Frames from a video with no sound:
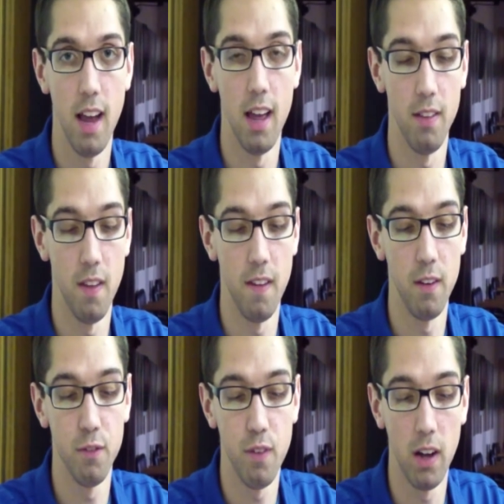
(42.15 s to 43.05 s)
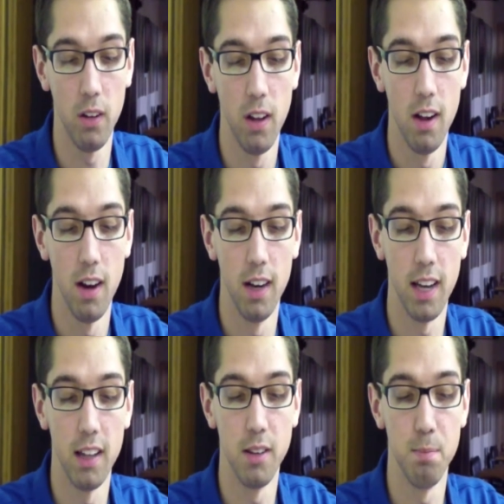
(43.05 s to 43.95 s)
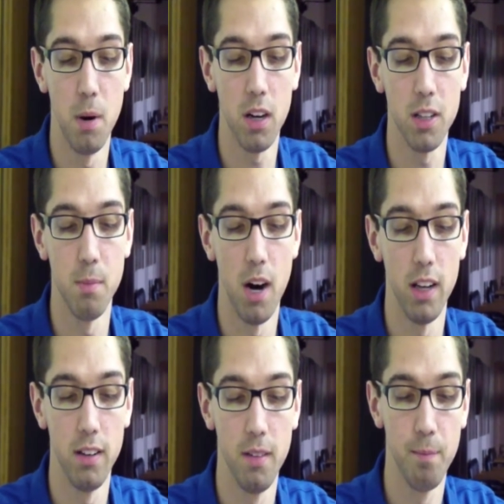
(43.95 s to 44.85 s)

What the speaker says: And then they fell against Buxmont